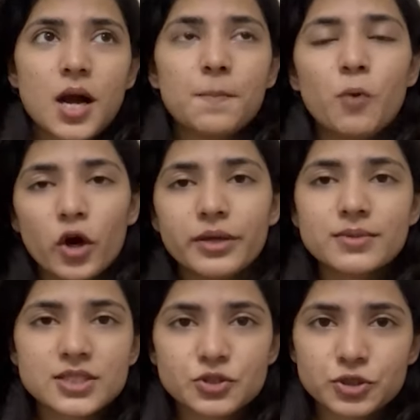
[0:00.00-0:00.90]
a border
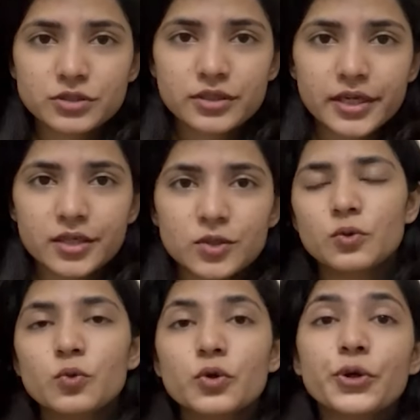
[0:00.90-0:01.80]
as a Kshatriya,
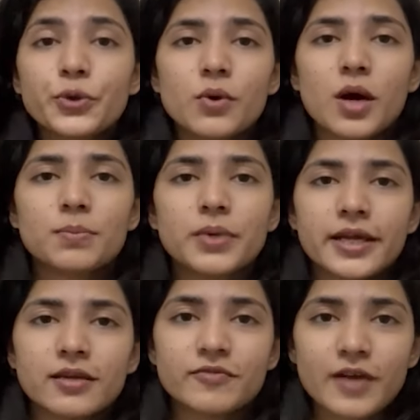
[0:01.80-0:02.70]
who grew up
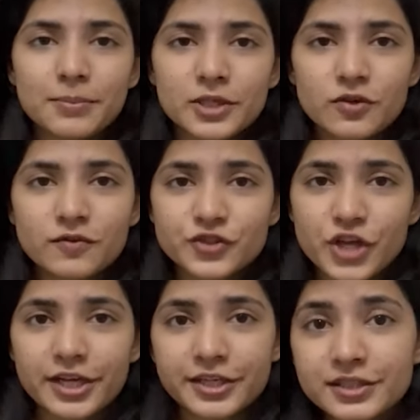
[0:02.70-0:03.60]
in a family of
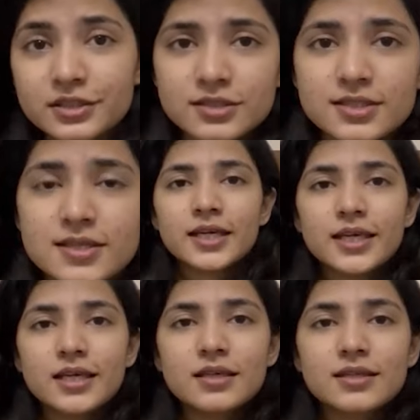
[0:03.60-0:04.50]
charioteers,
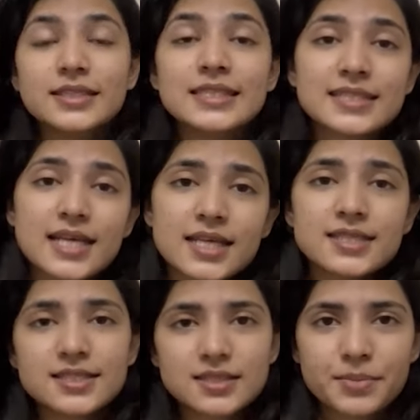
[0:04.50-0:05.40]
he
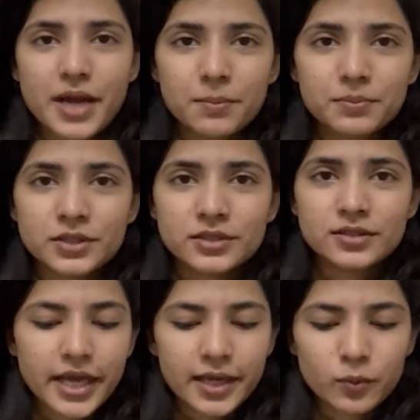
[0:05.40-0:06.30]
disguised as a Brahmin
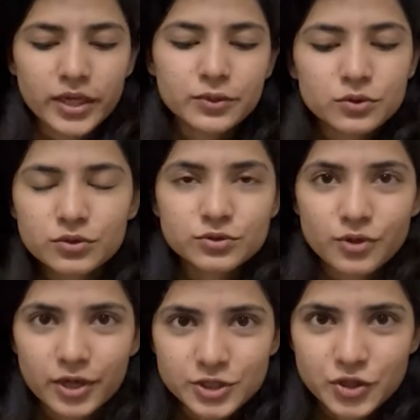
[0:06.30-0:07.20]
and went to Guru
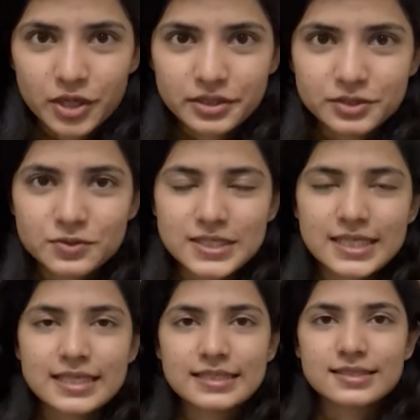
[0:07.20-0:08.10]
Dronacharya to
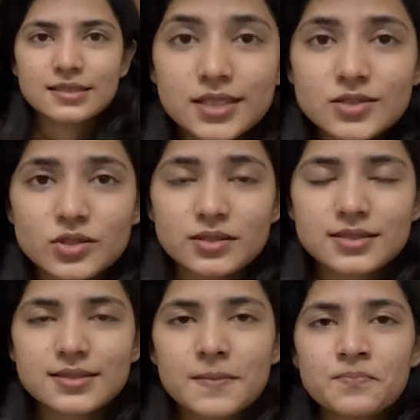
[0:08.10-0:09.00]
seek his
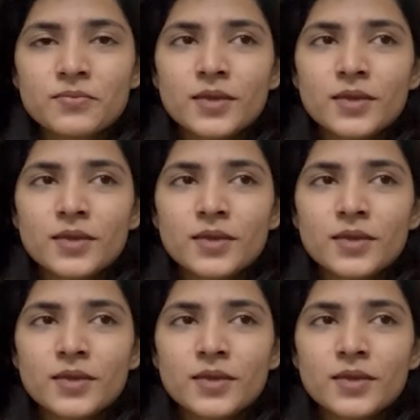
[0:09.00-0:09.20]
teachings.